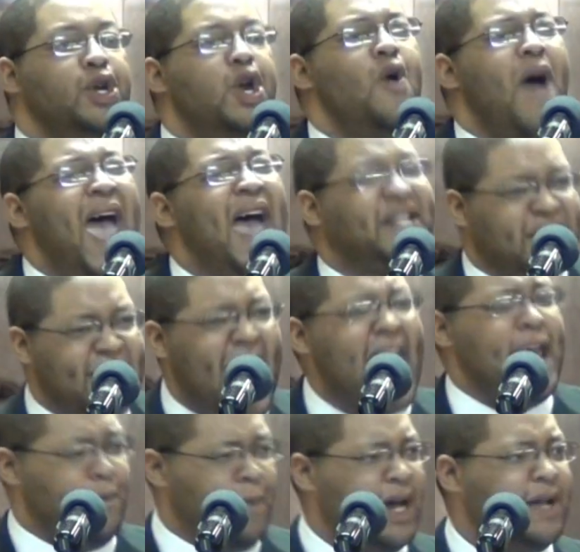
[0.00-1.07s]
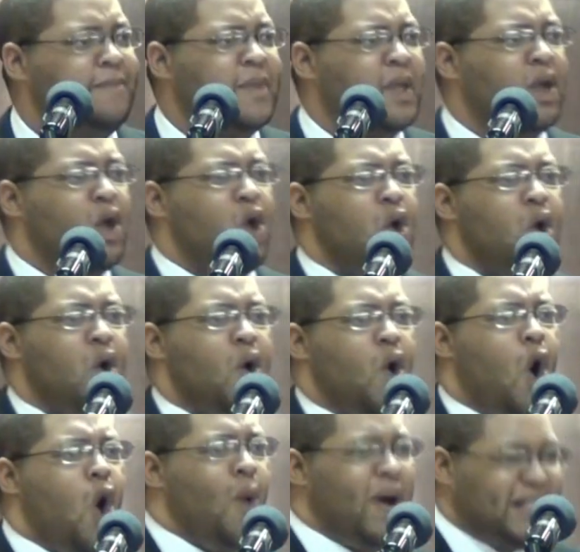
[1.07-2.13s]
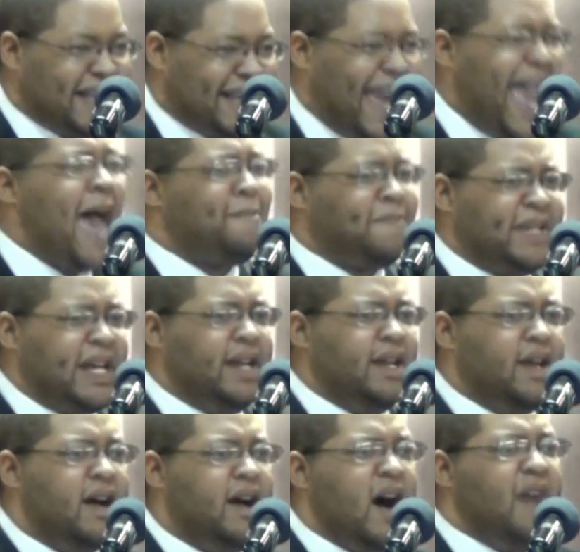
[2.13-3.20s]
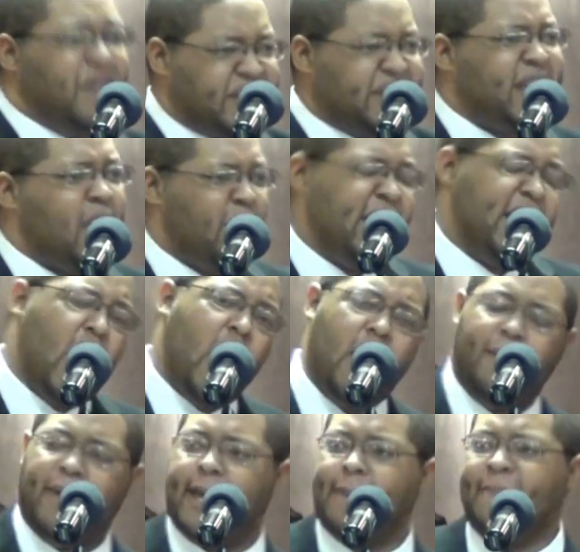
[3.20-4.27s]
You asked one who was captain of the Syrian army.